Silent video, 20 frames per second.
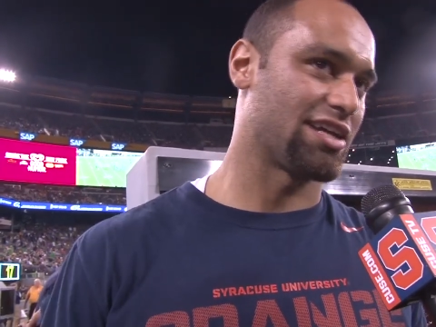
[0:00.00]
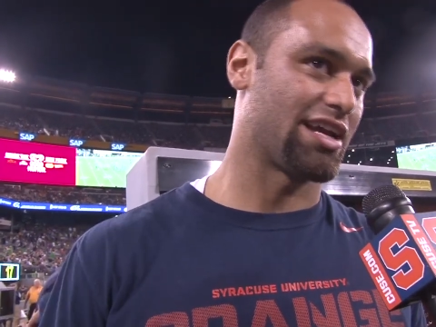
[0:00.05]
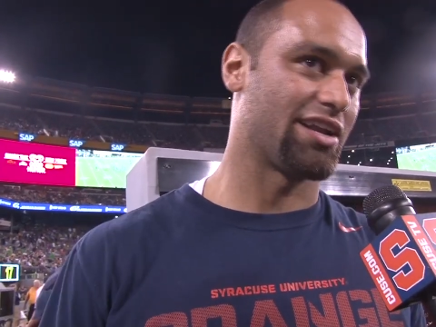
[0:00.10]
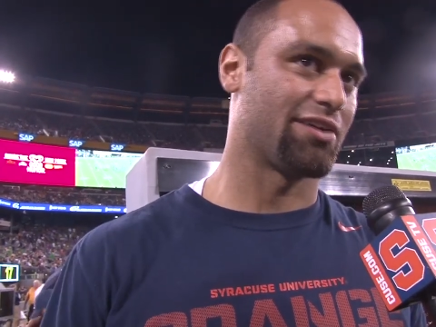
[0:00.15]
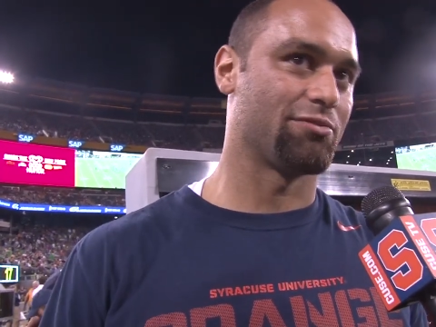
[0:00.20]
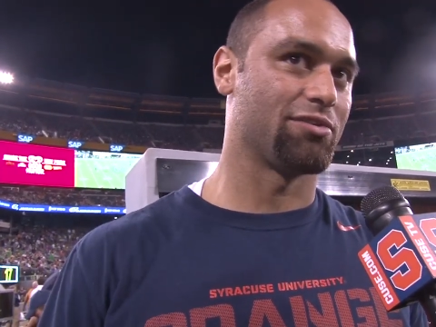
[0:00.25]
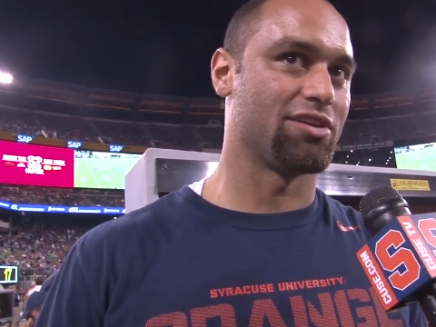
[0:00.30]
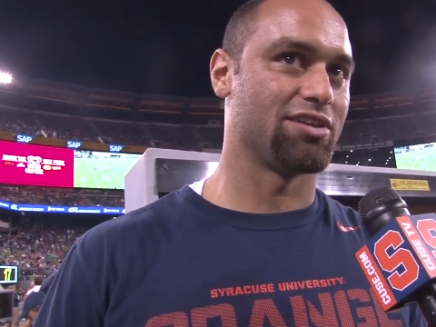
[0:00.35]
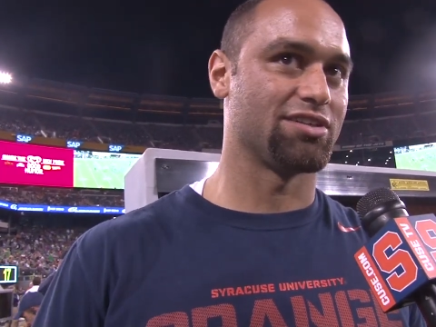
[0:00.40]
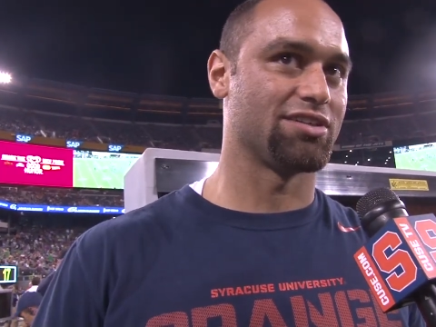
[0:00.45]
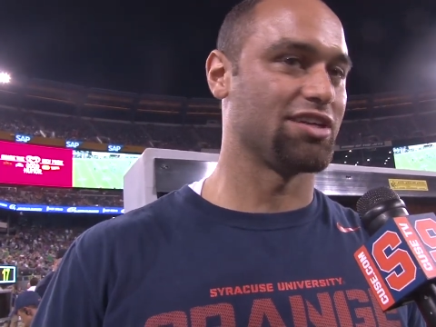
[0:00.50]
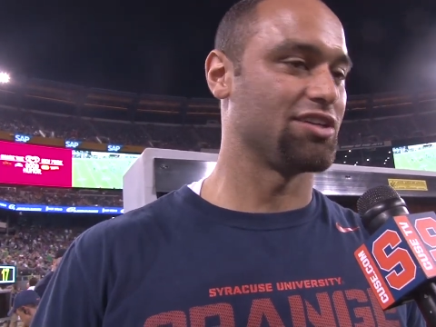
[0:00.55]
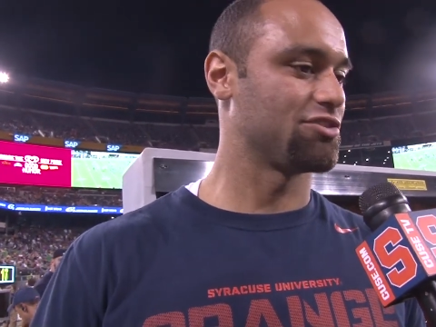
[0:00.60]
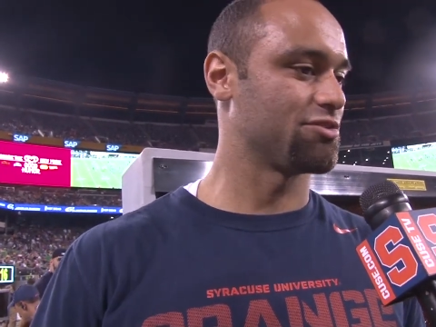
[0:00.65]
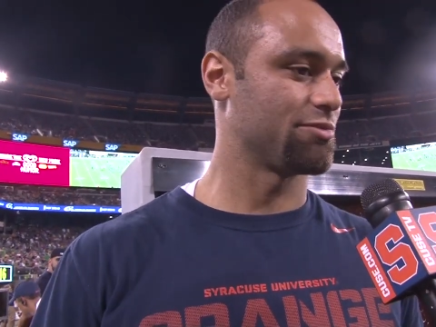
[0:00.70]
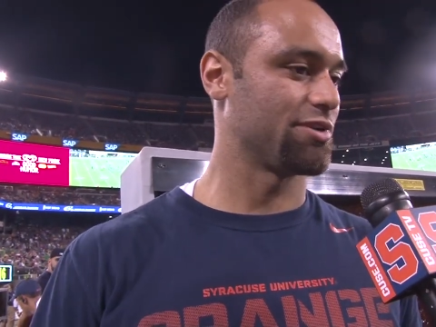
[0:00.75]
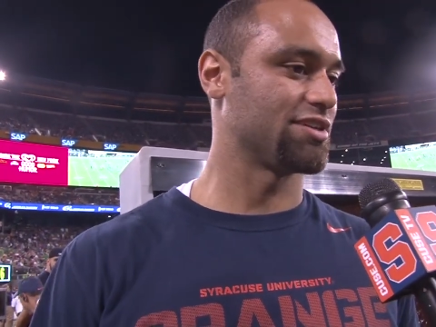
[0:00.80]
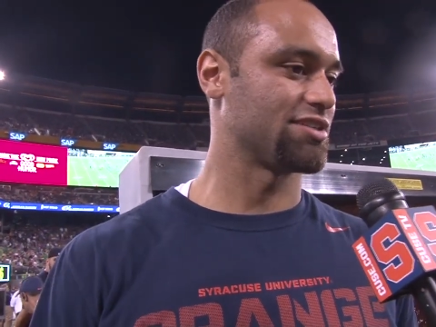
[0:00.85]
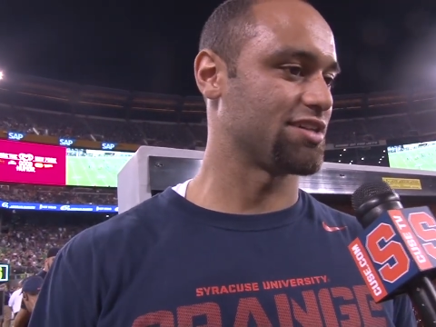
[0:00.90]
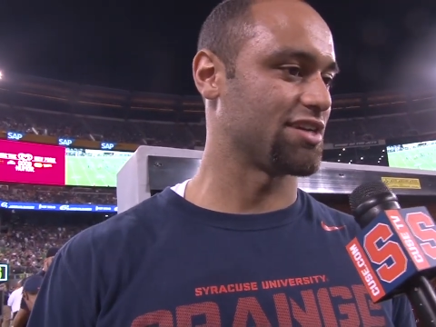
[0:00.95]
I didn't really see
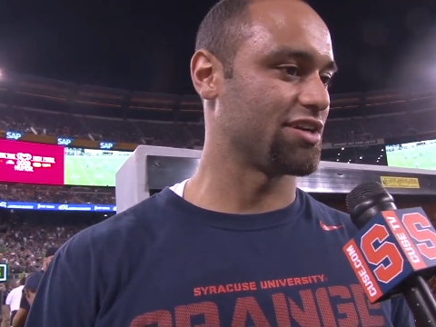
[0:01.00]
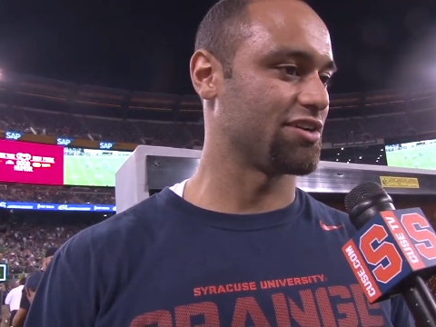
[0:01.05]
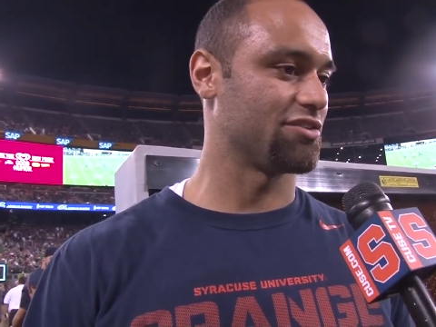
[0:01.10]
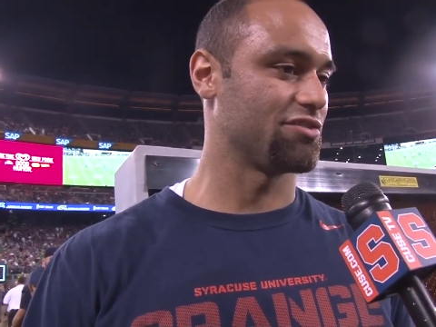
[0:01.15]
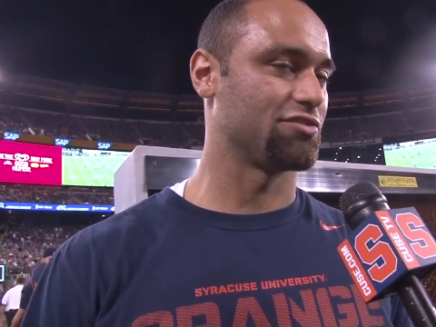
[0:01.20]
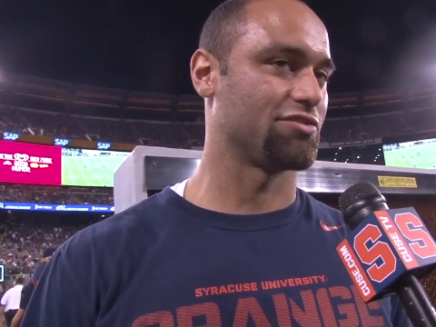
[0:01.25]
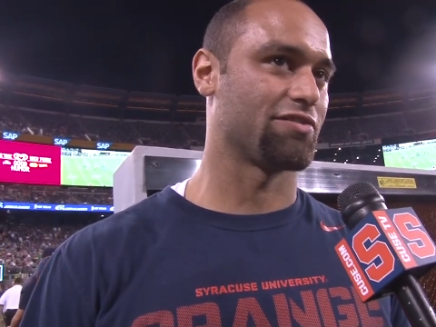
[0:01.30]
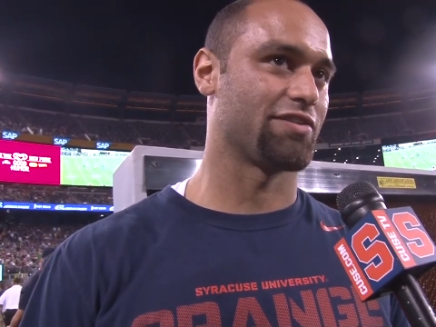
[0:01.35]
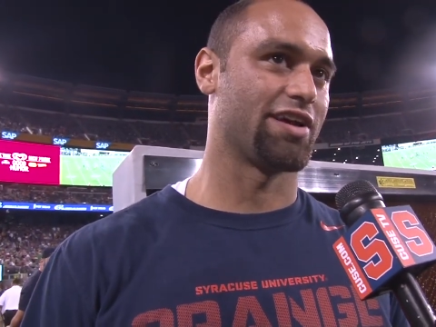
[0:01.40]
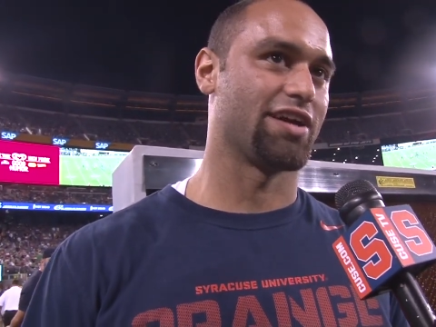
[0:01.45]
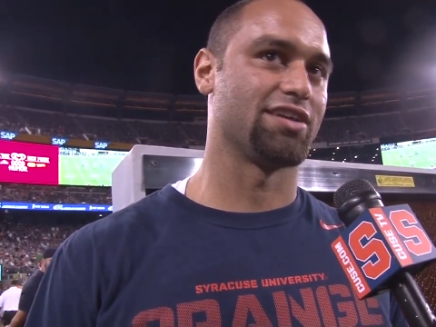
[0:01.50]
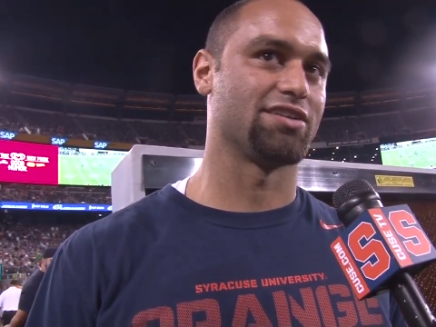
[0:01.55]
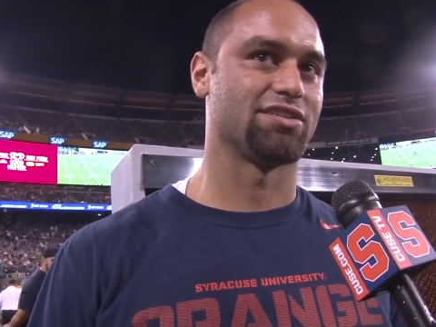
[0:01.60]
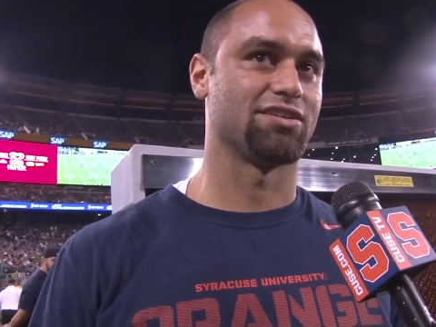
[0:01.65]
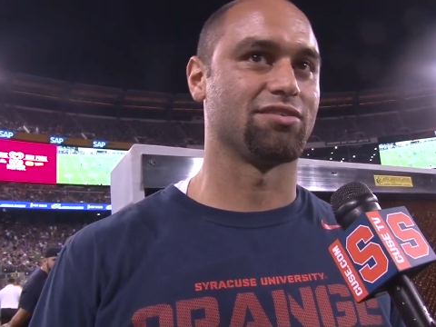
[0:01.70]
too many Syracuse fans,